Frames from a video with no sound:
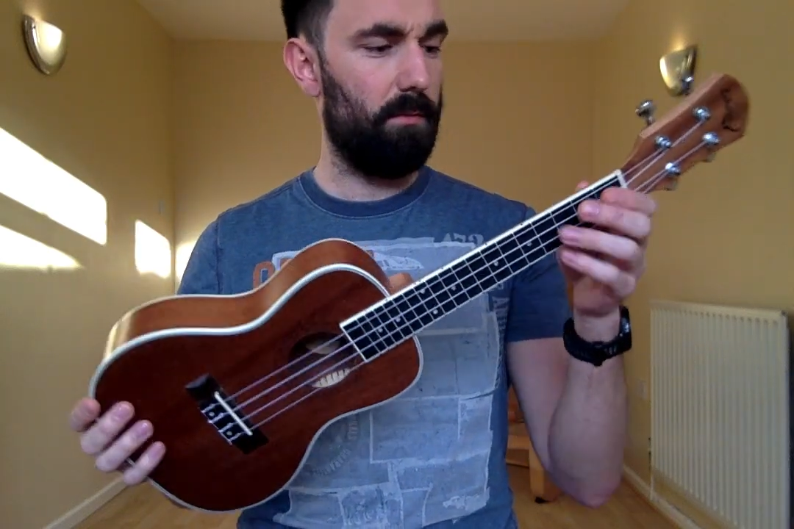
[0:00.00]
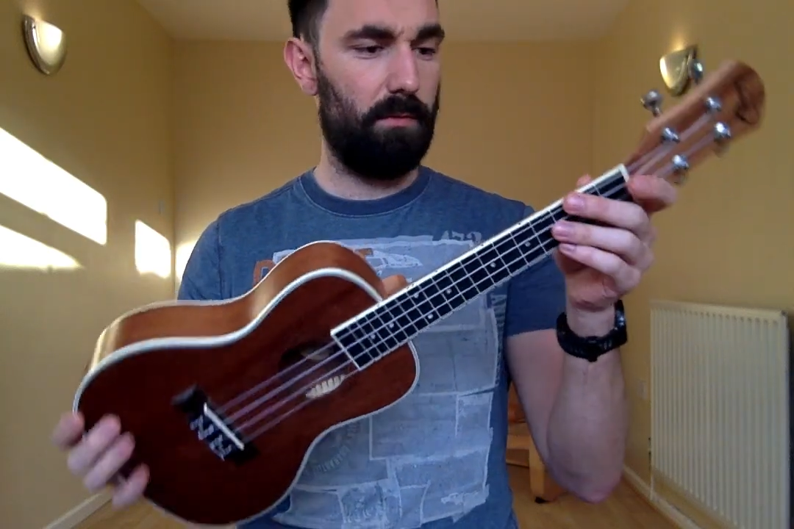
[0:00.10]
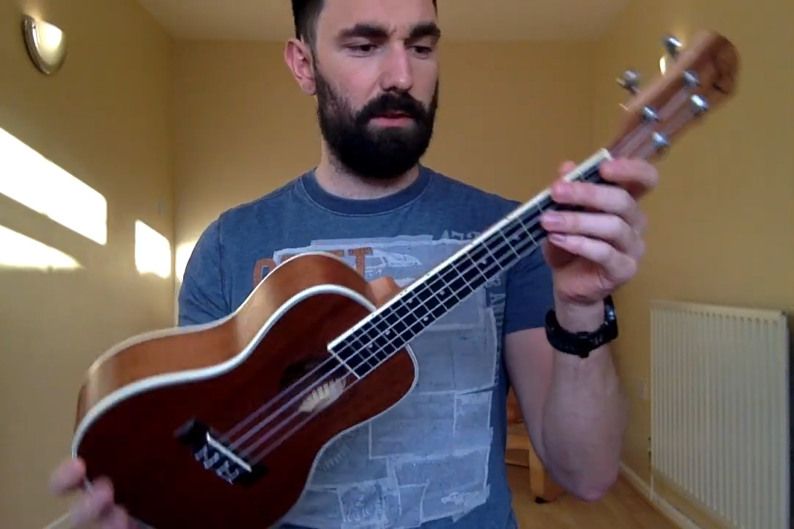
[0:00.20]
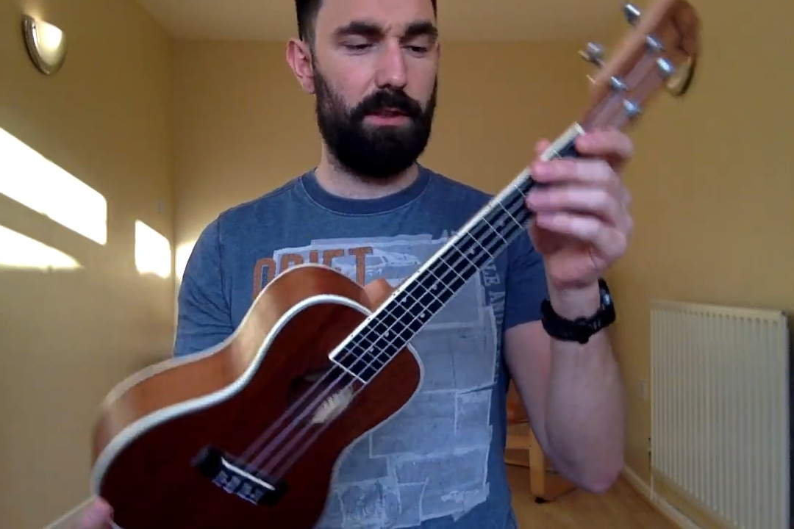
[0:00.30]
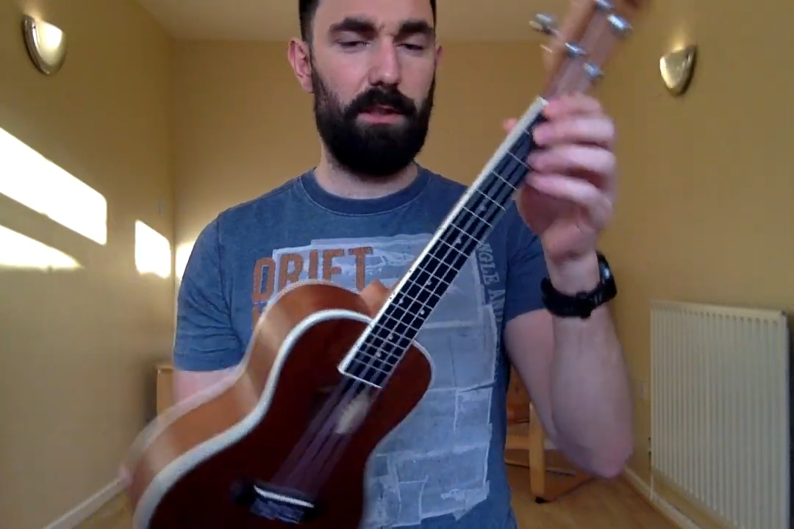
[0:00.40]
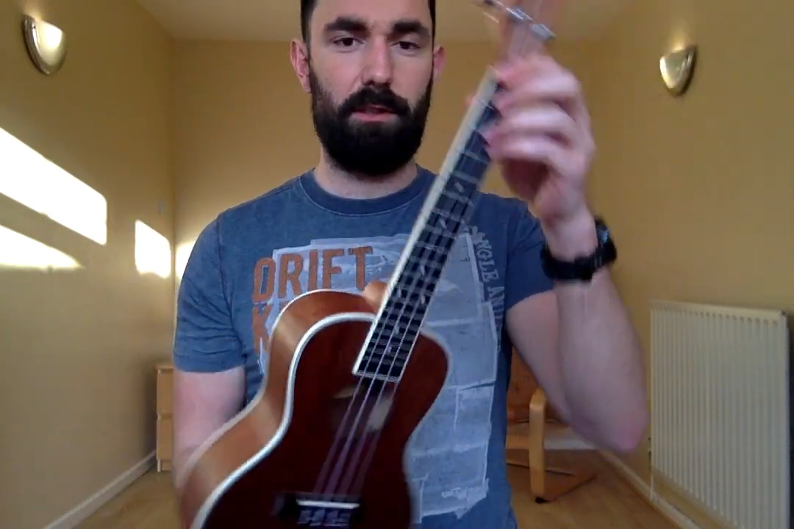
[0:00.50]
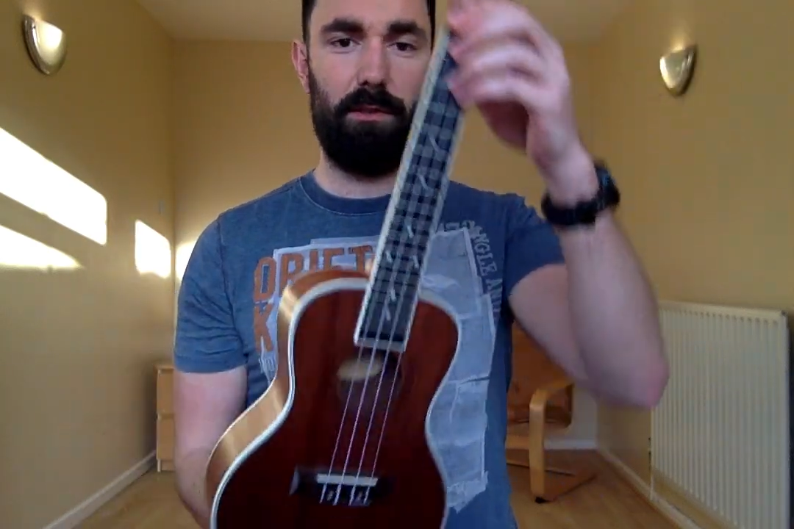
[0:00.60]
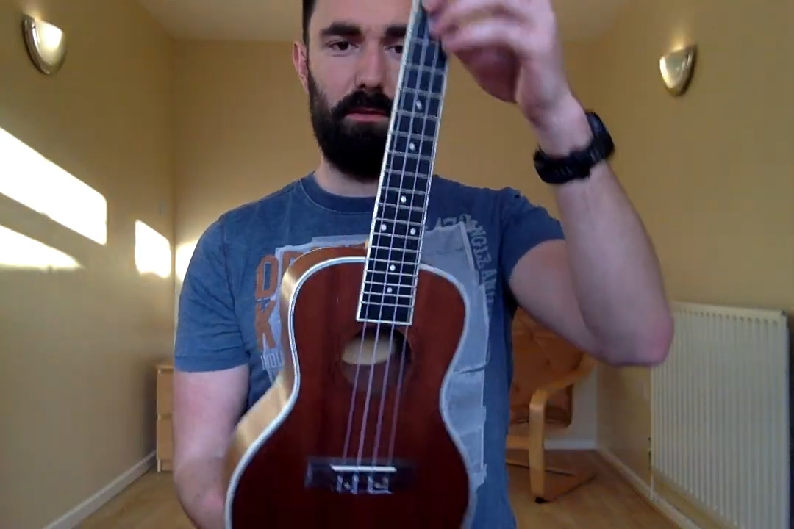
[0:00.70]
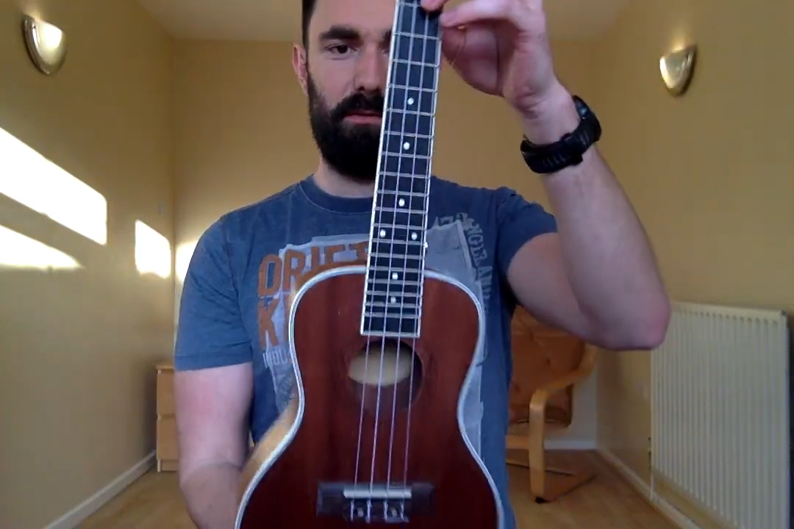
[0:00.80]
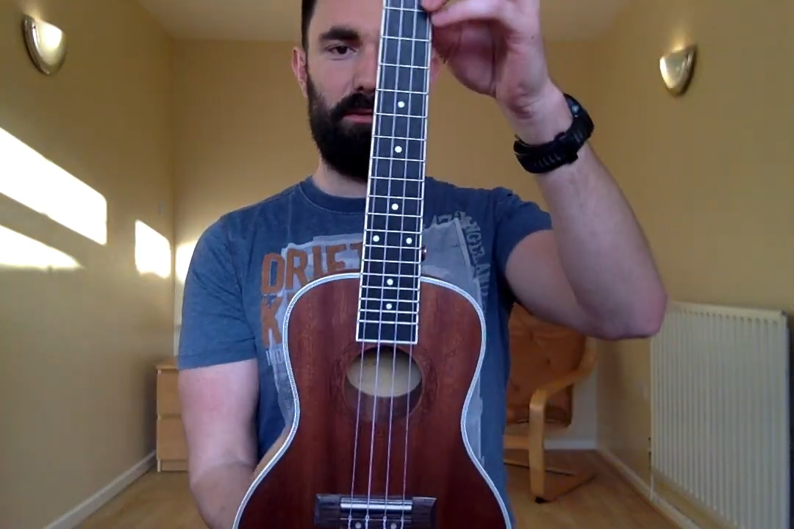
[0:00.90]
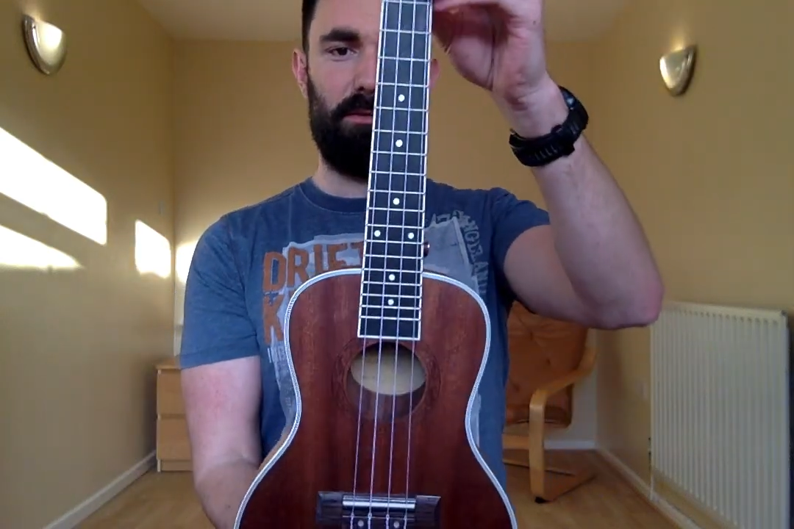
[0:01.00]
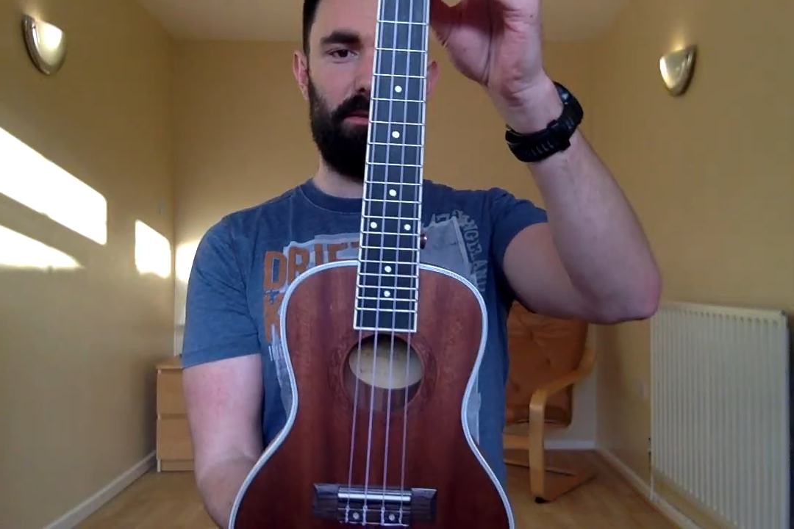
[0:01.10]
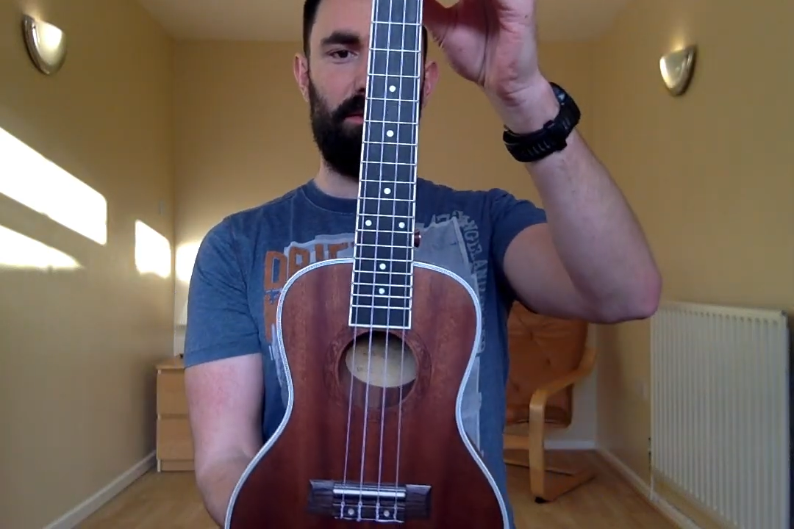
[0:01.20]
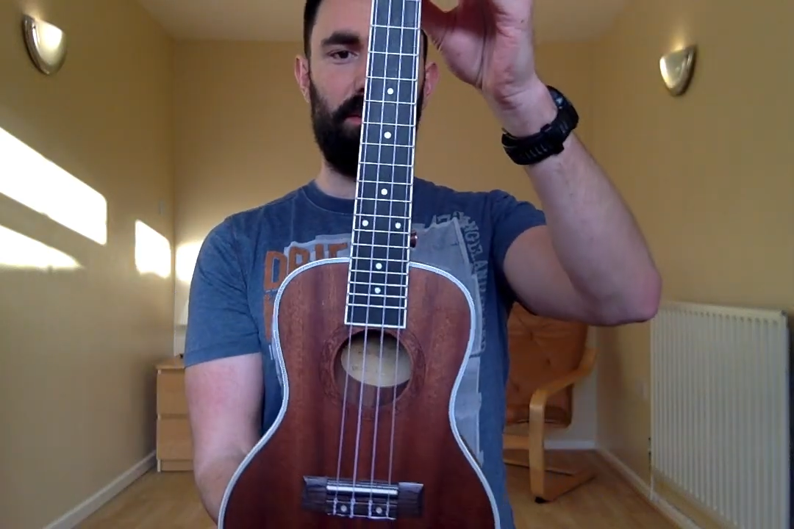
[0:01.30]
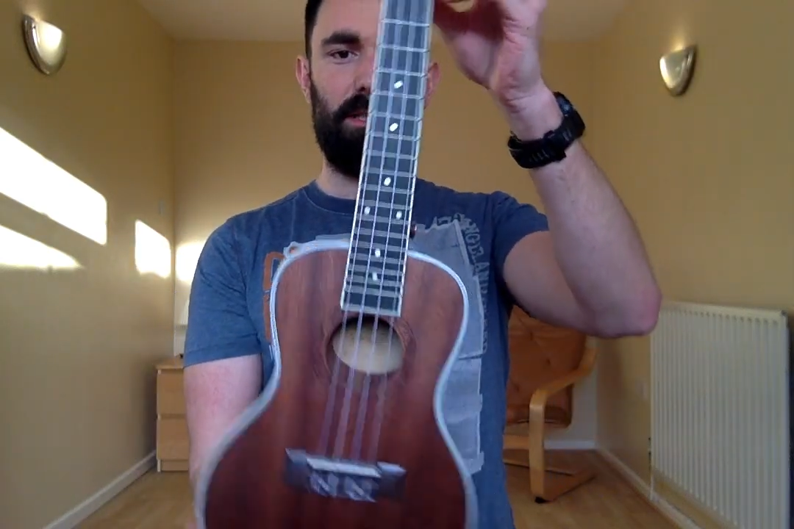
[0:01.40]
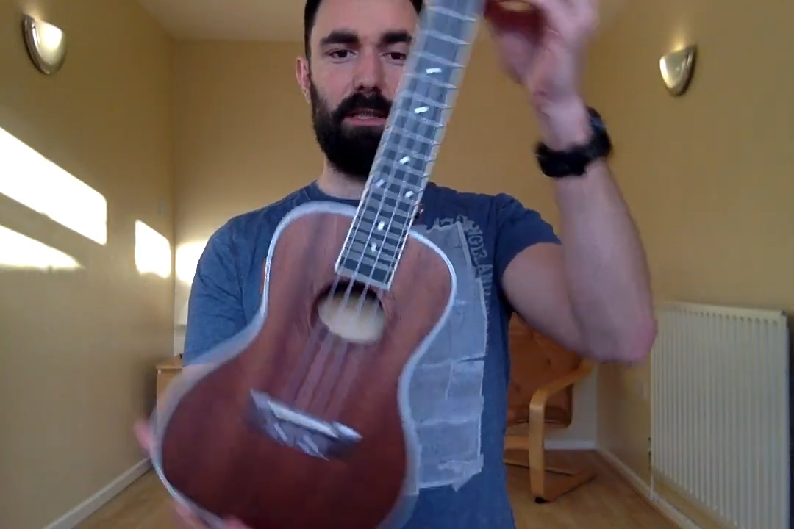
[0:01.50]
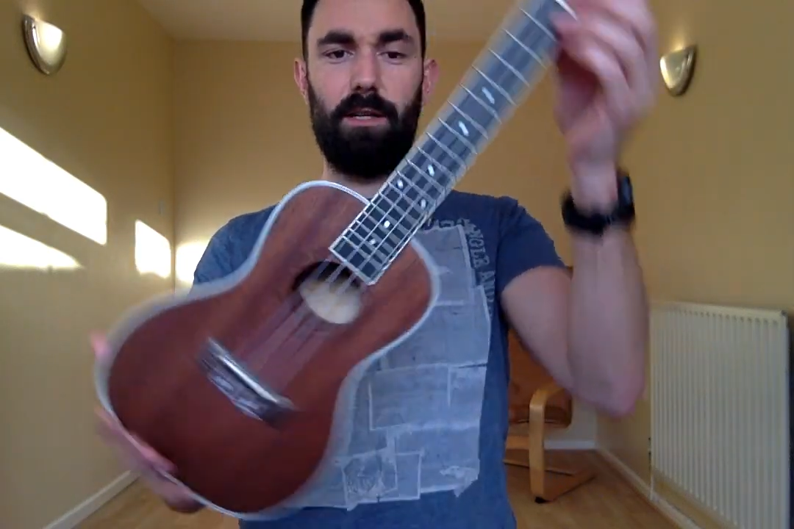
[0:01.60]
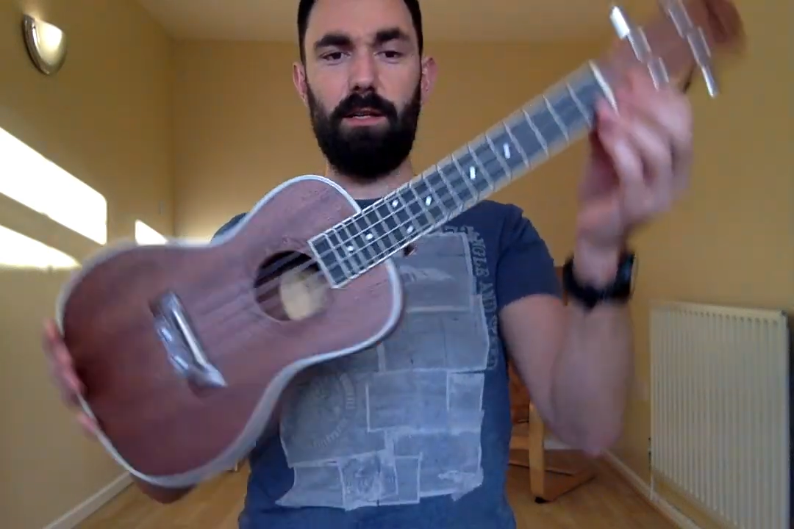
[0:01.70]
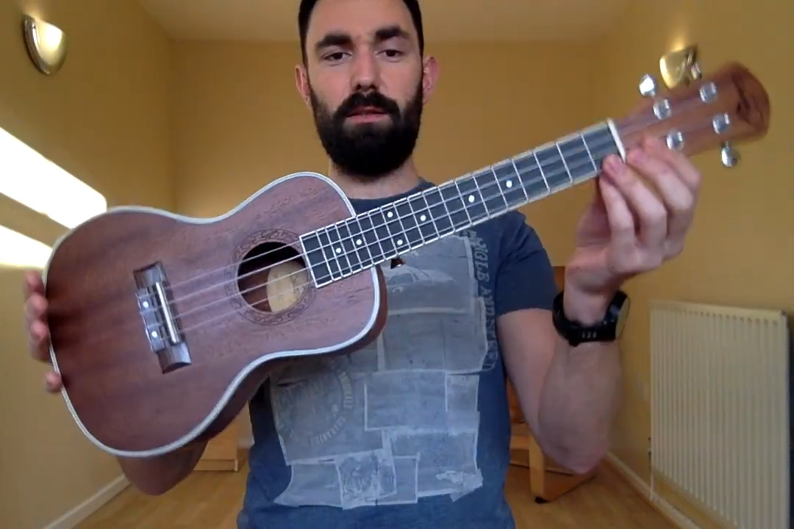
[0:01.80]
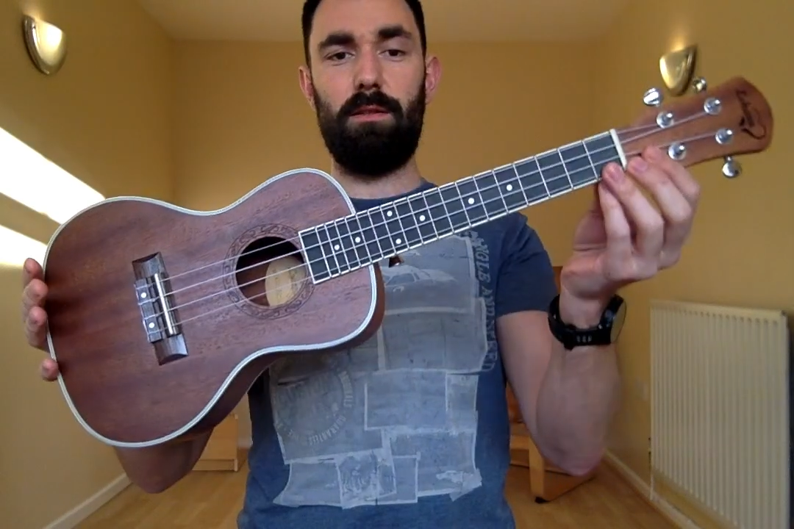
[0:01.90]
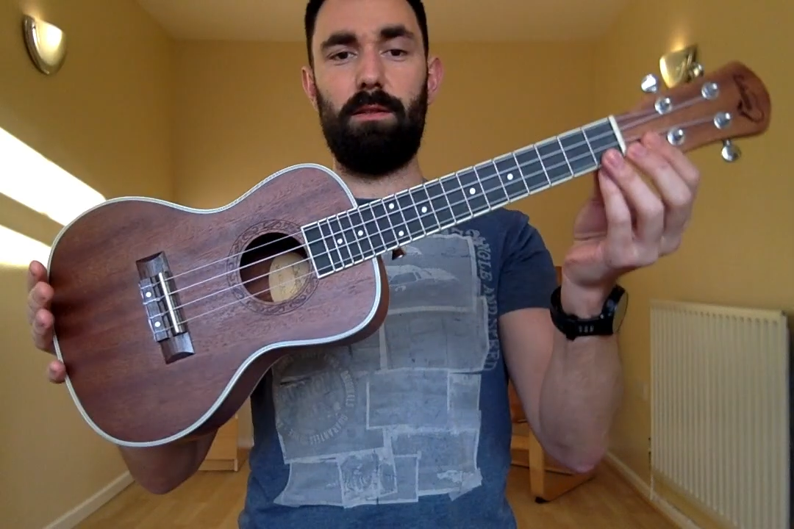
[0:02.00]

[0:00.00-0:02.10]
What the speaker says: which is this size.